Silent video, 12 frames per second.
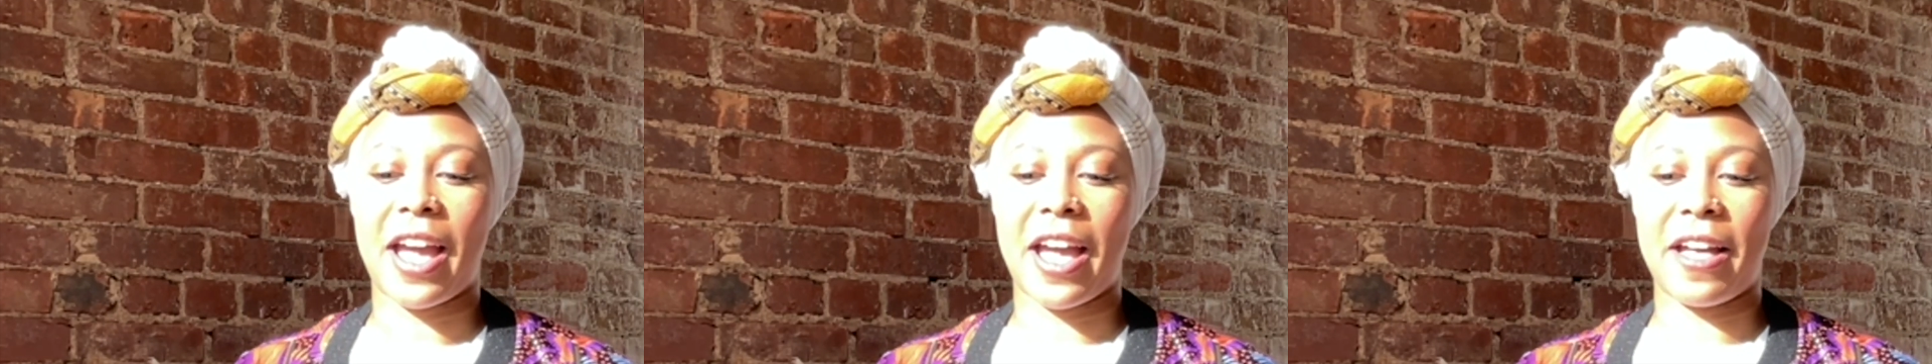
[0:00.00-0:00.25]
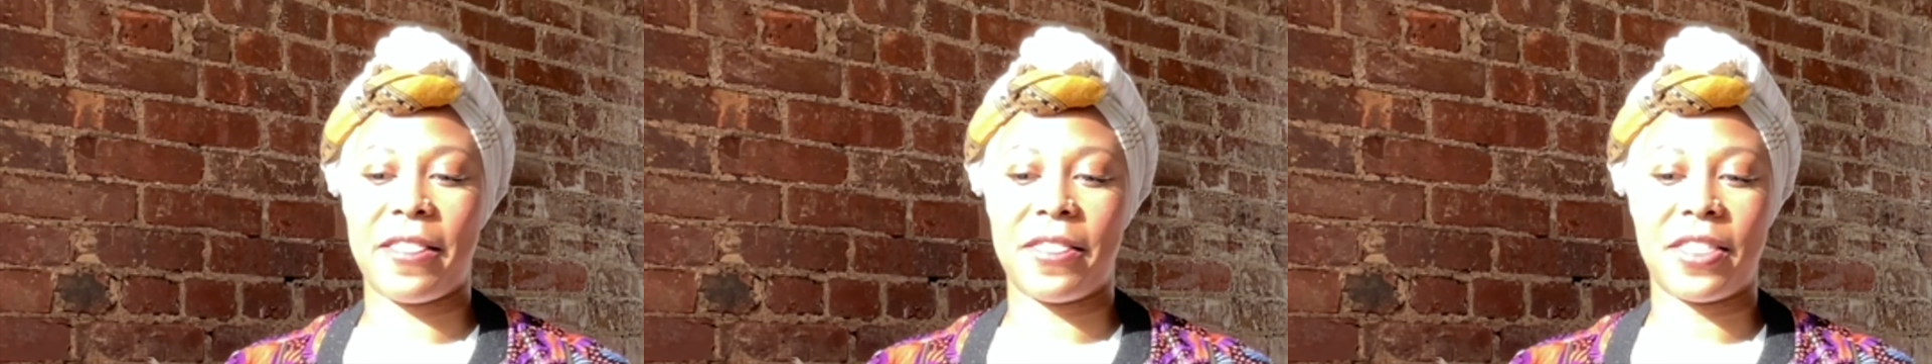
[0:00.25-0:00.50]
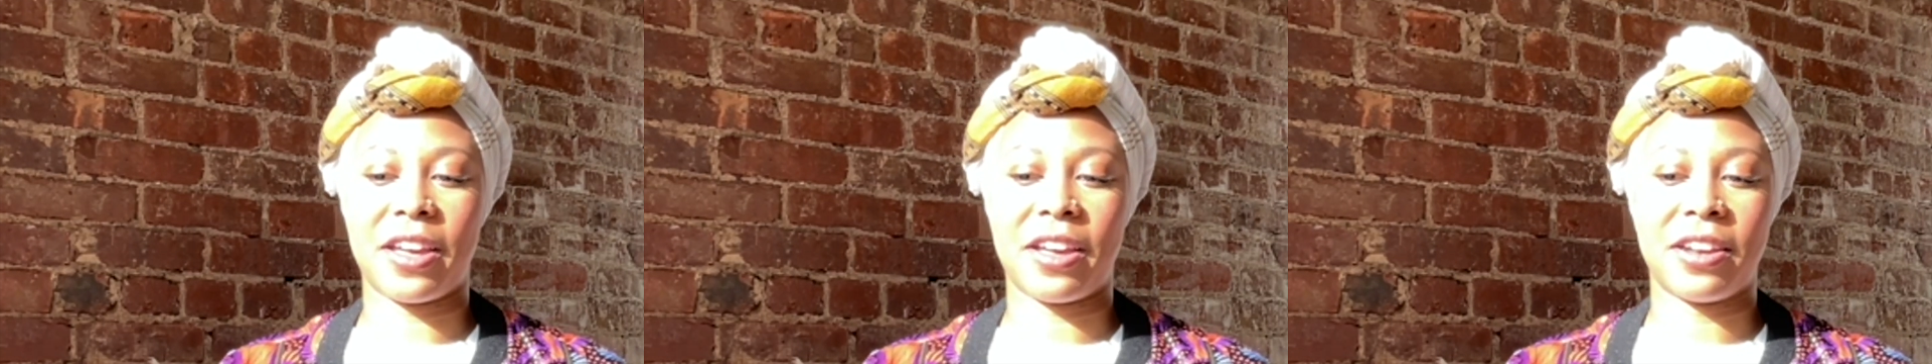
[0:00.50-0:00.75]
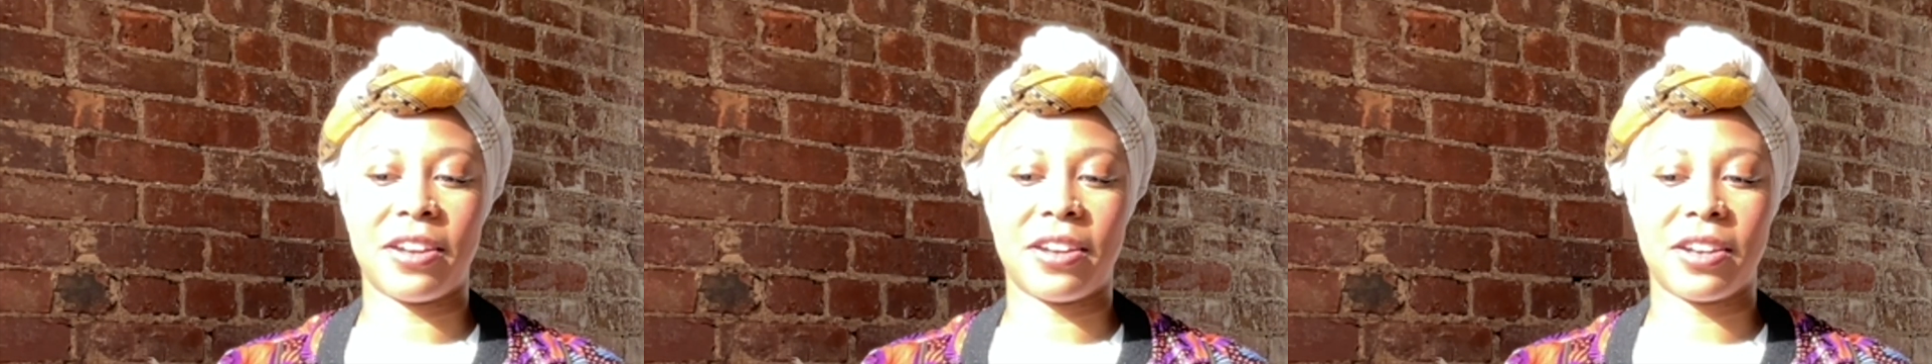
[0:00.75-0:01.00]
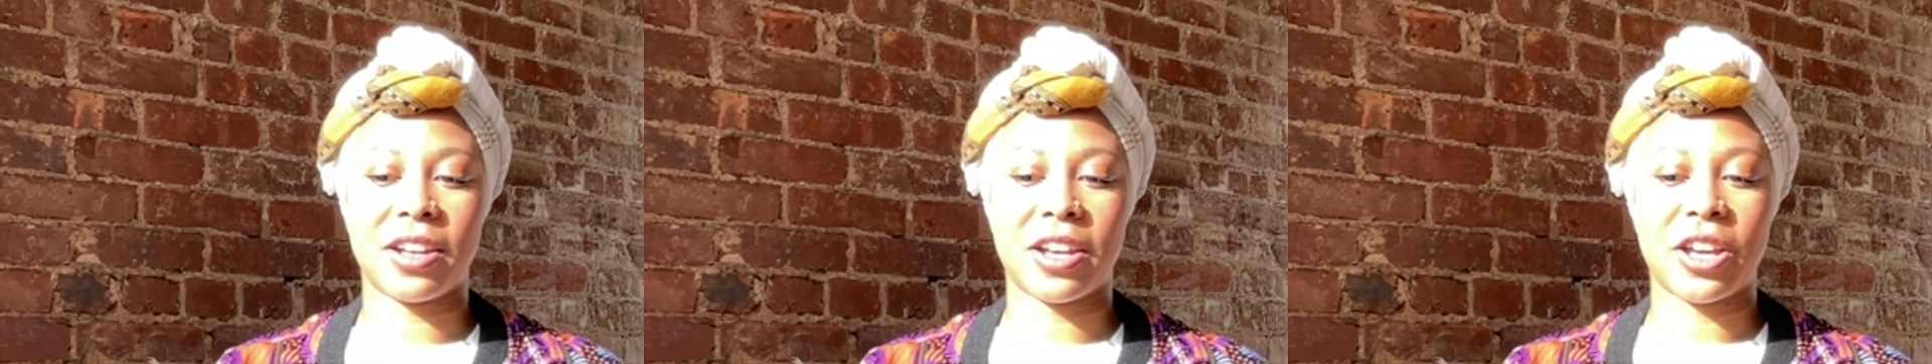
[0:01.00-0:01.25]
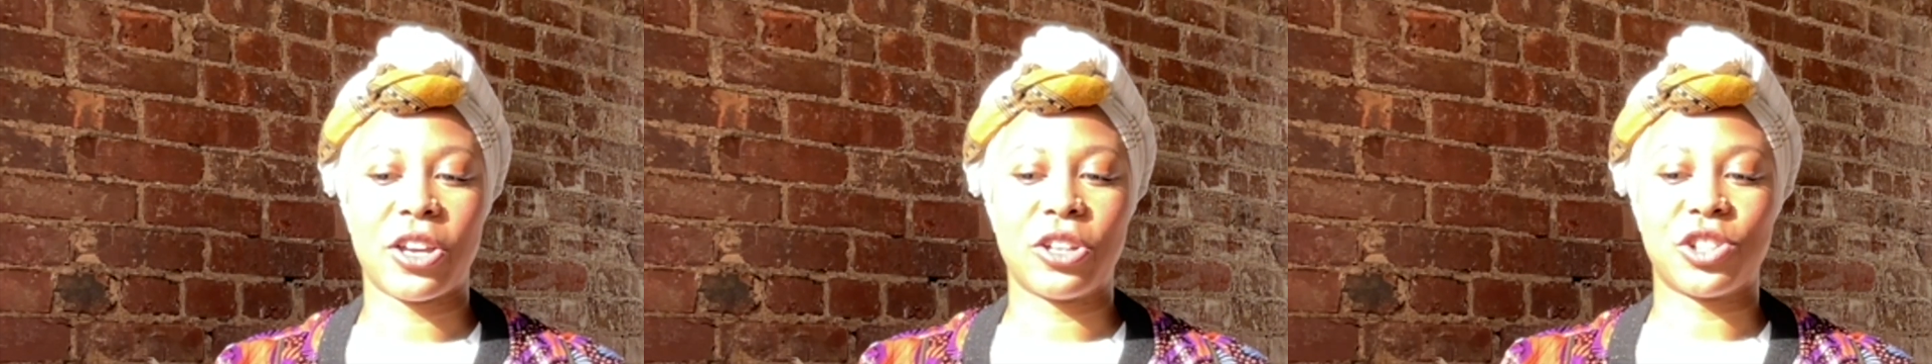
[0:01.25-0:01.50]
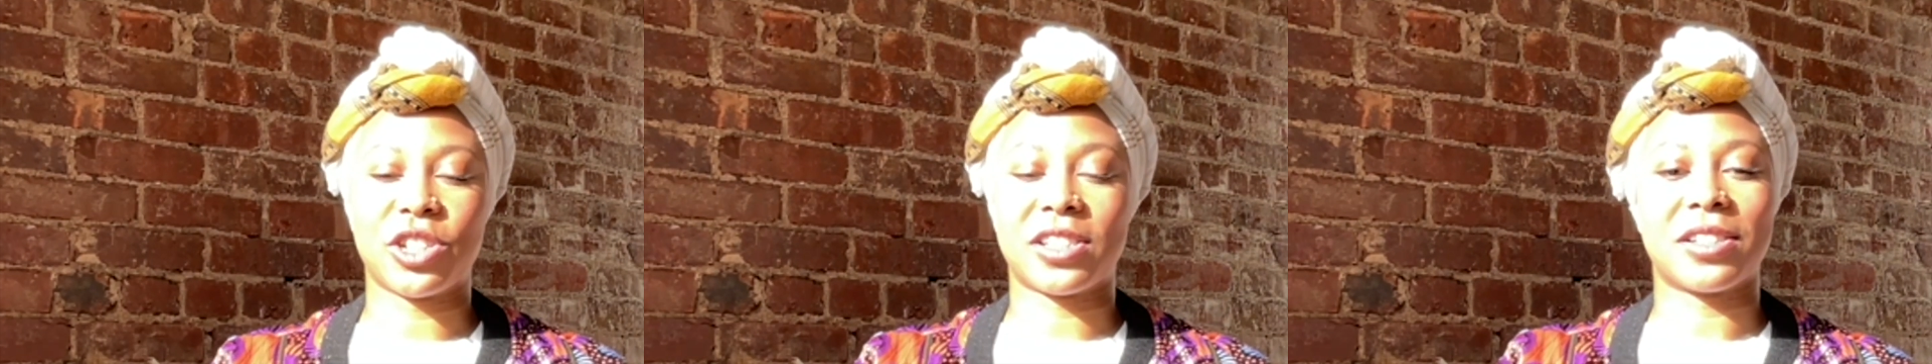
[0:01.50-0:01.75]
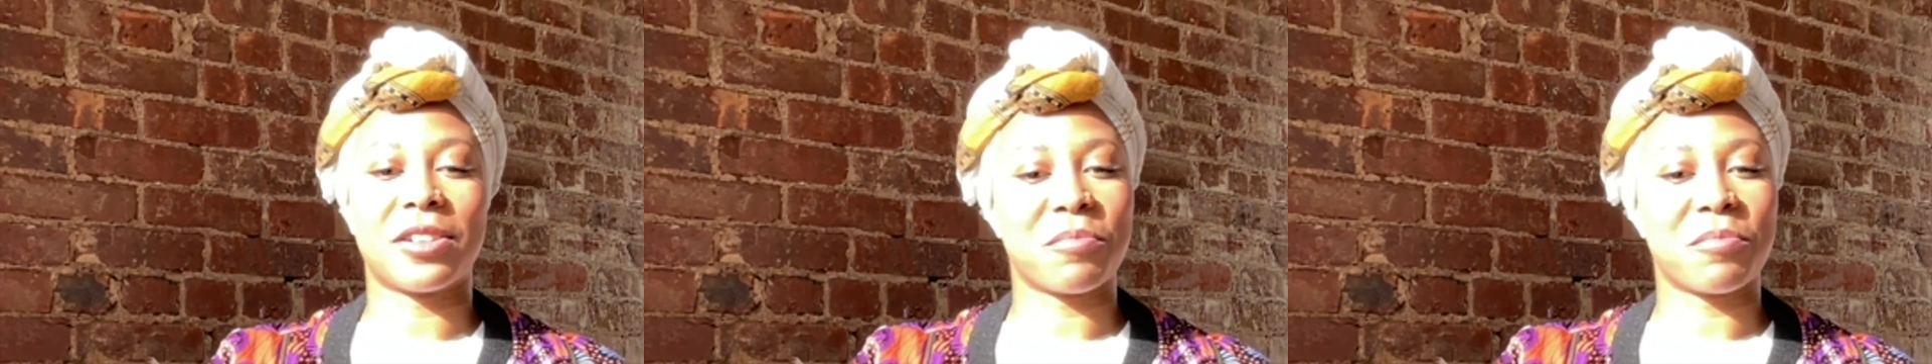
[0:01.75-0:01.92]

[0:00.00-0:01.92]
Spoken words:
And then just